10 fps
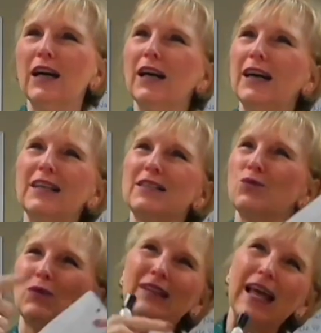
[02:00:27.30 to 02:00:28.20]
is
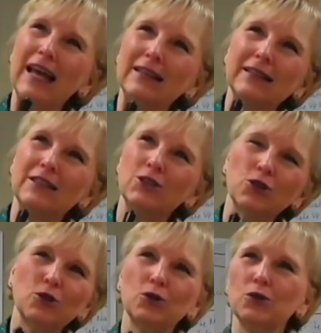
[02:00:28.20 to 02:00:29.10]
related
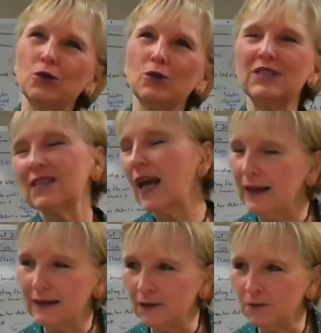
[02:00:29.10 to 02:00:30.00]
to
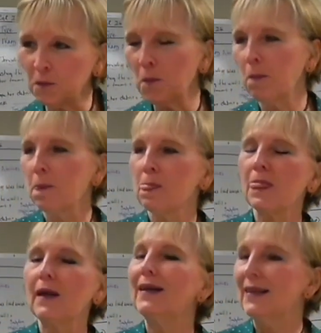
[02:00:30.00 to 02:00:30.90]
Satan?
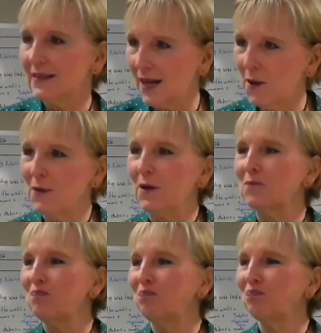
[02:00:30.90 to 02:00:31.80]
It's coming.
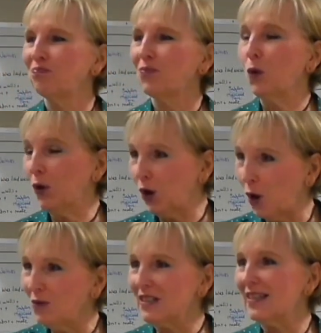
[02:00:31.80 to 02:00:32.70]
We're
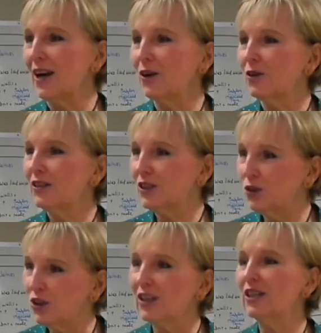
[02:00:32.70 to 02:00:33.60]
almost there.
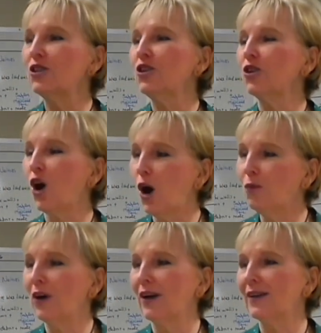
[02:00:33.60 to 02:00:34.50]
You're going to do your
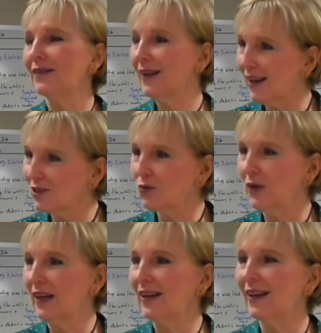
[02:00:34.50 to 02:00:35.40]
homework next
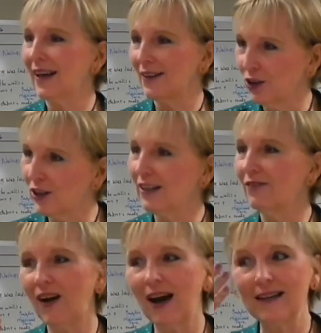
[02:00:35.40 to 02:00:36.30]
week, and you're going to
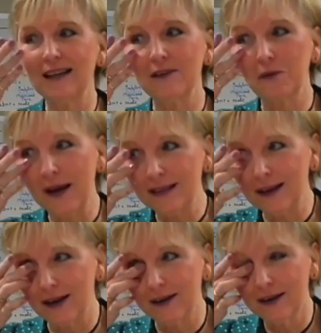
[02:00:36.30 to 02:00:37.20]
find it right
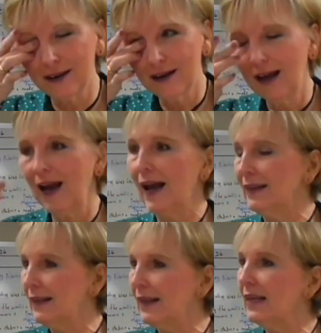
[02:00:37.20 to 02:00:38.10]
there.
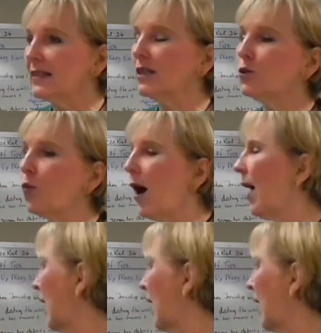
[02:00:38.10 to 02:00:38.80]
And this is why